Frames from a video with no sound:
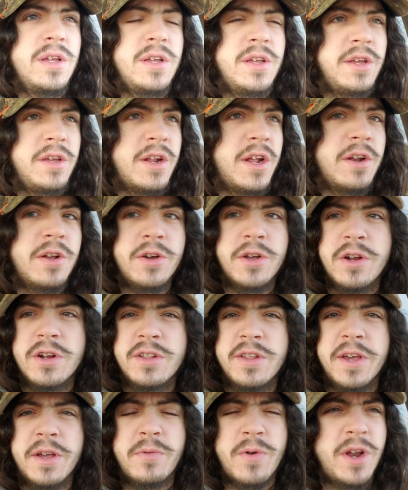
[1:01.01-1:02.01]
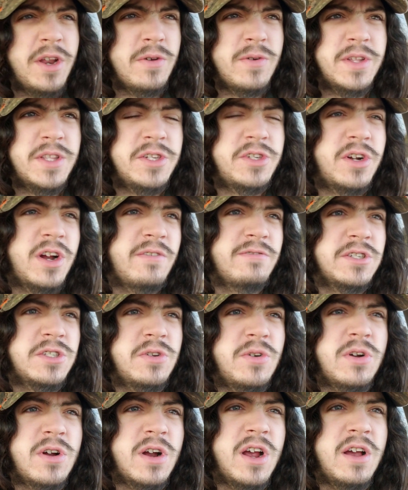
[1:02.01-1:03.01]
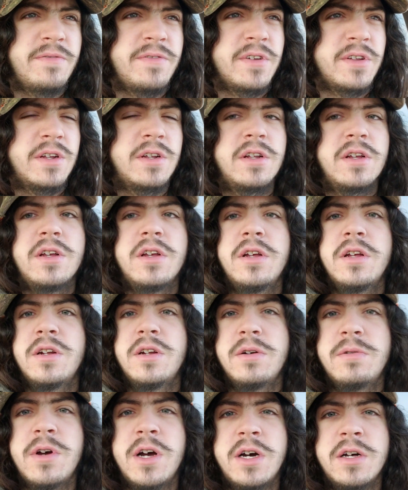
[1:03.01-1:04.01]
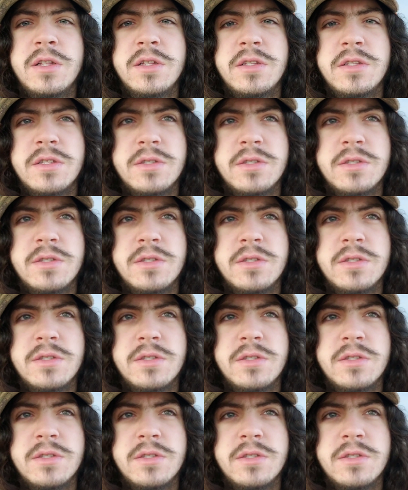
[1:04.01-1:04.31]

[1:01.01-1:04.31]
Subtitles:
And I know you're like, why do you want the driver's door off it? Well,